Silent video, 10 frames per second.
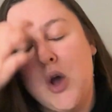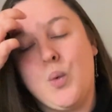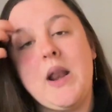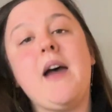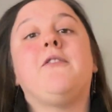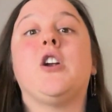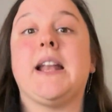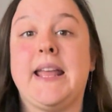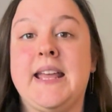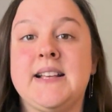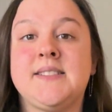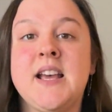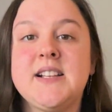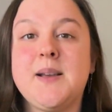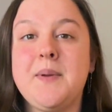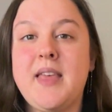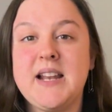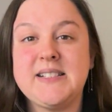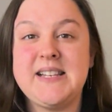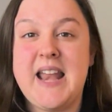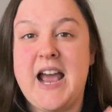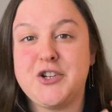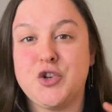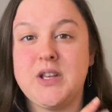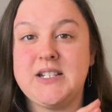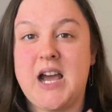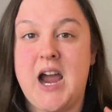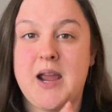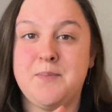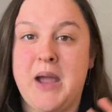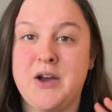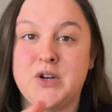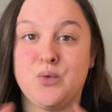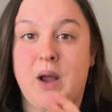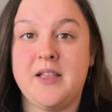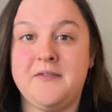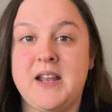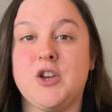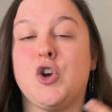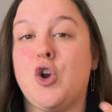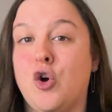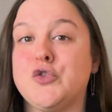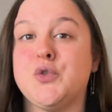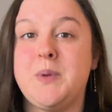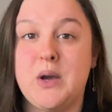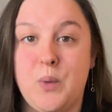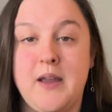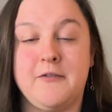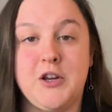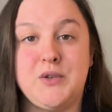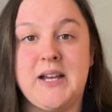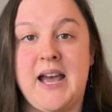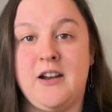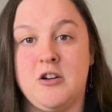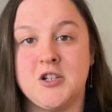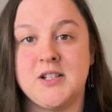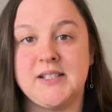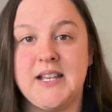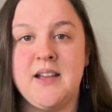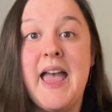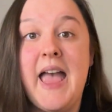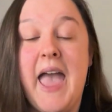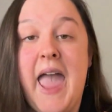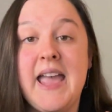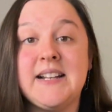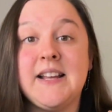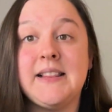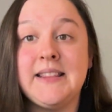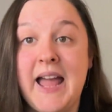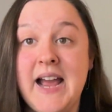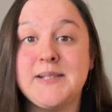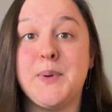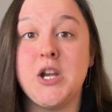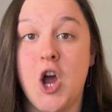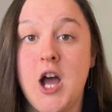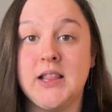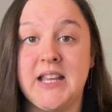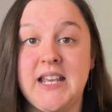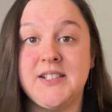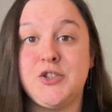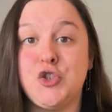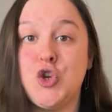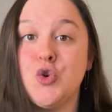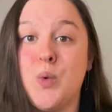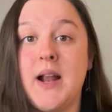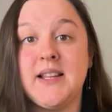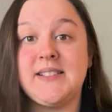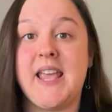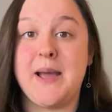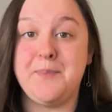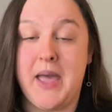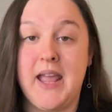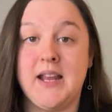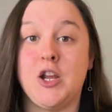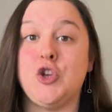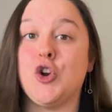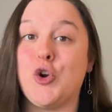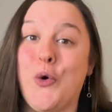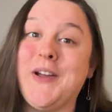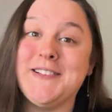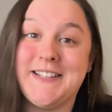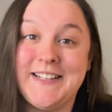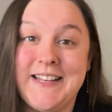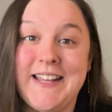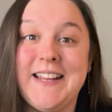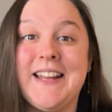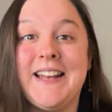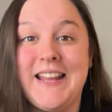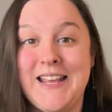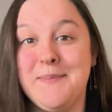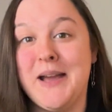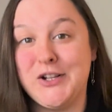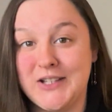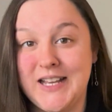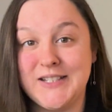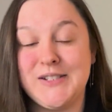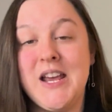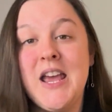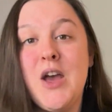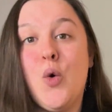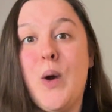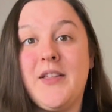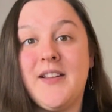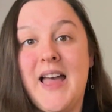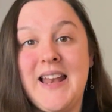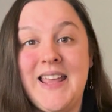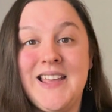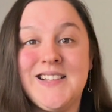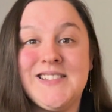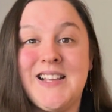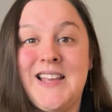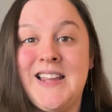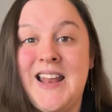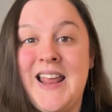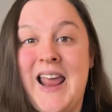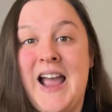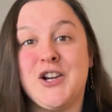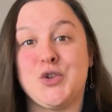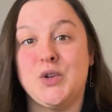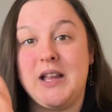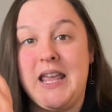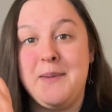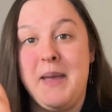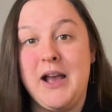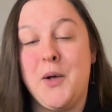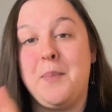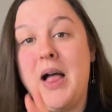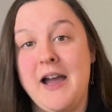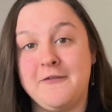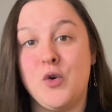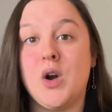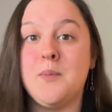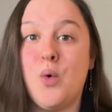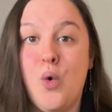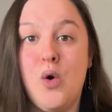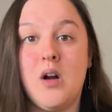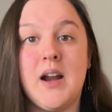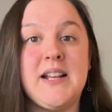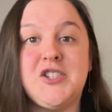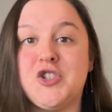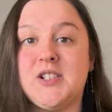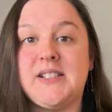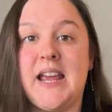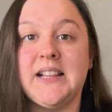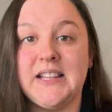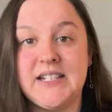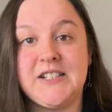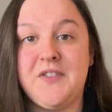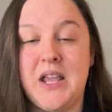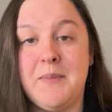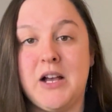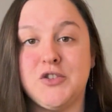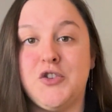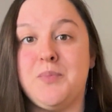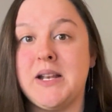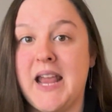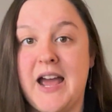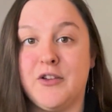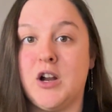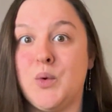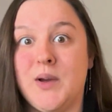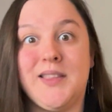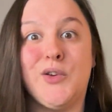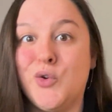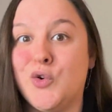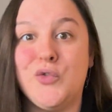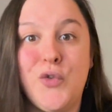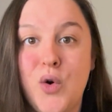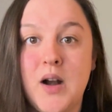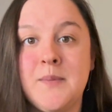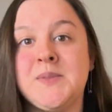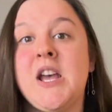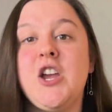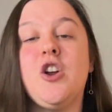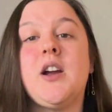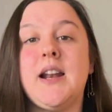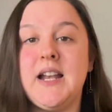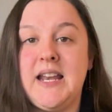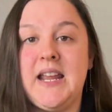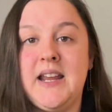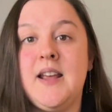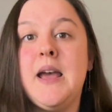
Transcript: Whatever it is, something that is naturally time-bound and relevant could also be a way for you to add urgency. And last but not least, to run this campaign, you're going to need an email list. Whether that is in an actual email platform or it's just a list of emails you've been gathering with Google Forms, you're gonna need